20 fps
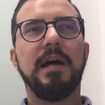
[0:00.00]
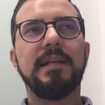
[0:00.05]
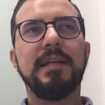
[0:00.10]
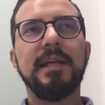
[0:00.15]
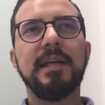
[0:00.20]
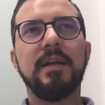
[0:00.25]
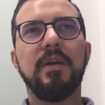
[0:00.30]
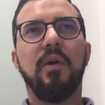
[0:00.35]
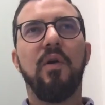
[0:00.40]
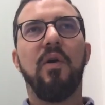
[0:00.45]

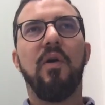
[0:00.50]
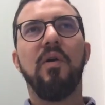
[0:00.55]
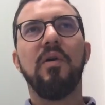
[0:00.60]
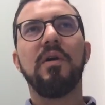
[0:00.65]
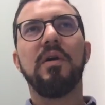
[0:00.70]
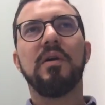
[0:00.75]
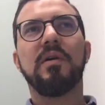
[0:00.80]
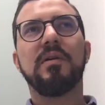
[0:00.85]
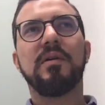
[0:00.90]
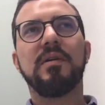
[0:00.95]
think
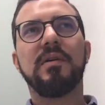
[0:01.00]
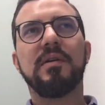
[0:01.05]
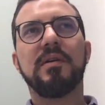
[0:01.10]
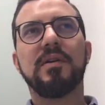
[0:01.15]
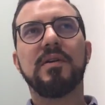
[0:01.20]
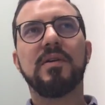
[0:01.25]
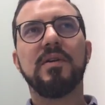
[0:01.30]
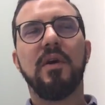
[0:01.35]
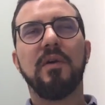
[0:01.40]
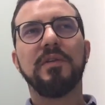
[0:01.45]

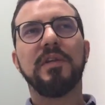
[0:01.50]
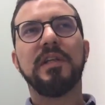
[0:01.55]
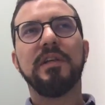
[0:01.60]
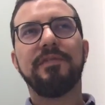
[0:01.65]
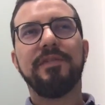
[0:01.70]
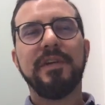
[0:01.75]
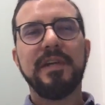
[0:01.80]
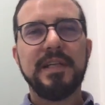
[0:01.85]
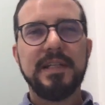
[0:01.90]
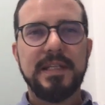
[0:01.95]
OnCrawl, the
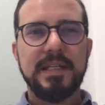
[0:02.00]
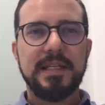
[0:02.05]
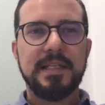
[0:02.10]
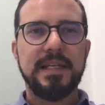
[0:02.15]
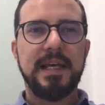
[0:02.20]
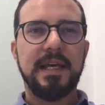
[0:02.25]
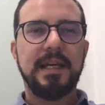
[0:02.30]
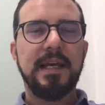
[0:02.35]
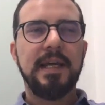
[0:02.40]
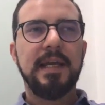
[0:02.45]
difference is
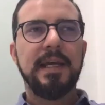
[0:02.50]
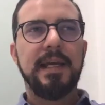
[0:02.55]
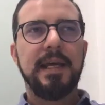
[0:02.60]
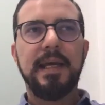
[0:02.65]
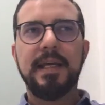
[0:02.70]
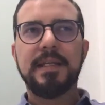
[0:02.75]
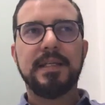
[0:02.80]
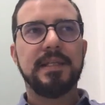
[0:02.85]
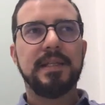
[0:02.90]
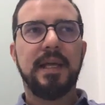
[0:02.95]
that
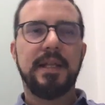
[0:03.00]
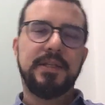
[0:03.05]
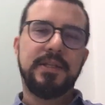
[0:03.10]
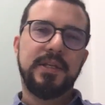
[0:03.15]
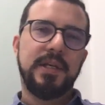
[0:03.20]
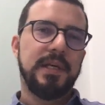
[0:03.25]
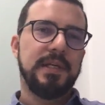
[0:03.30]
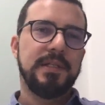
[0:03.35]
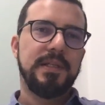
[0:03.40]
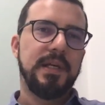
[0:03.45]
it's not
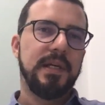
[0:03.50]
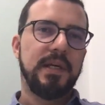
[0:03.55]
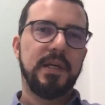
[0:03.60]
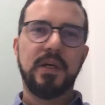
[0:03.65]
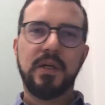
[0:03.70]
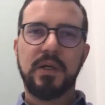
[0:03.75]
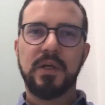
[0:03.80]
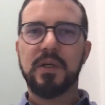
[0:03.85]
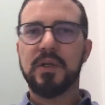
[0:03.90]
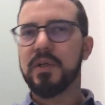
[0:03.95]
just a
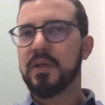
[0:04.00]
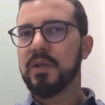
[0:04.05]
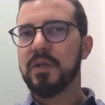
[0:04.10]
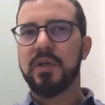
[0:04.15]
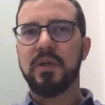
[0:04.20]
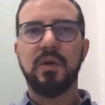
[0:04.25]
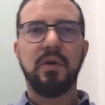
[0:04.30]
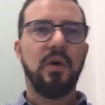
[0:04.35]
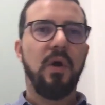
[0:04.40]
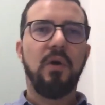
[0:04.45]

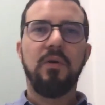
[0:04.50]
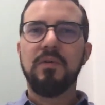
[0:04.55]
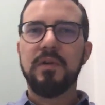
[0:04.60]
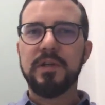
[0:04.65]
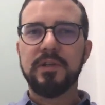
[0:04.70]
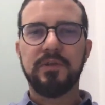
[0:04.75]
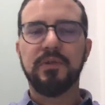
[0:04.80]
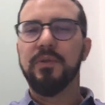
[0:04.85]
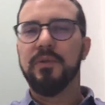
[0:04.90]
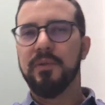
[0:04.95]

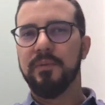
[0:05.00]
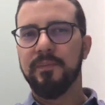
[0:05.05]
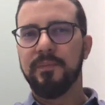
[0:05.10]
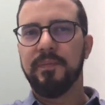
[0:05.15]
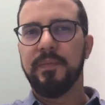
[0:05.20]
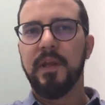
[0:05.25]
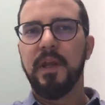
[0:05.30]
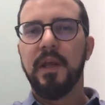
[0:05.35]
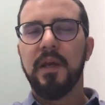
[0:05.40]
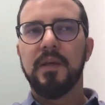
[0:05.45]
crawler tool.
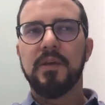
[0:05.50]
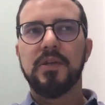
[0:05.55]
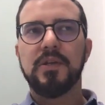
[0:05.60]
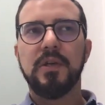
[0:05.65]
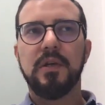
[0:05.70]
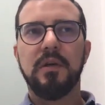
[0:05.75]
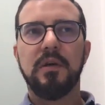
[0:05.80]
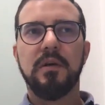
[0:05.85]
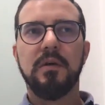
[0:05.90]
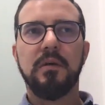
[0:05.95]

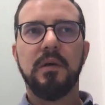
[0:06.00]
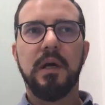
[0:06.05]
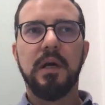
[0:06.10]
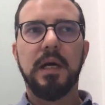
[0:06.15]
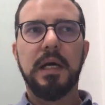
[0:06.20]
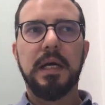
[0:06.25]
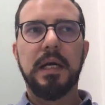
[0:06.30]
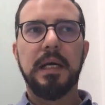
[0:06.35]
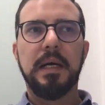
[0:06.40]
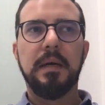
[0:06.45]
So
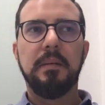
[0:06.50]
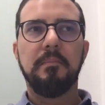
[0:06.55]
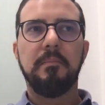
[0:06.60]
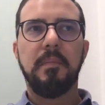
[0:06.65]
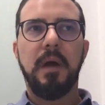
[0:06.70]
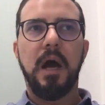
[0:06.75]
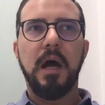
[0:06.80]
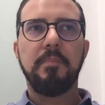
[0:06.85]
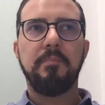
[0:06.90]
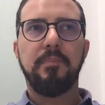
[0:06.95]

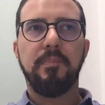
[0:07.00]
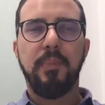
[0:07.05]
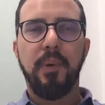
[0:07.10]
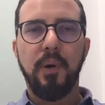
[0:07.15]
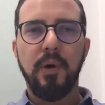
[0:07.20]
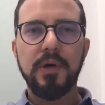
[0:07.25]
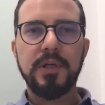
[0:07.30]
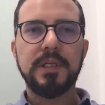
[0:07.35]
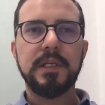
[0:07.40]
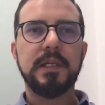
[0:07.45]
I
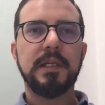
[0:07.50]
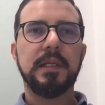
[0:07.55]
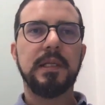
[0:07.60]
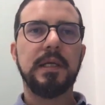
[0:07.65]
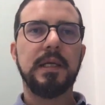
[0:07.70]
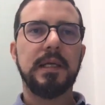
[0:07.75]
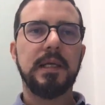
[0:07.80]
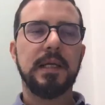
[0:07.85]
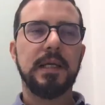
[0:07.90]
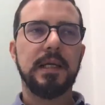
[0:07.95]

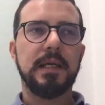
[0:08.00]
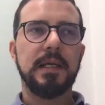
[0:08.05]
personally,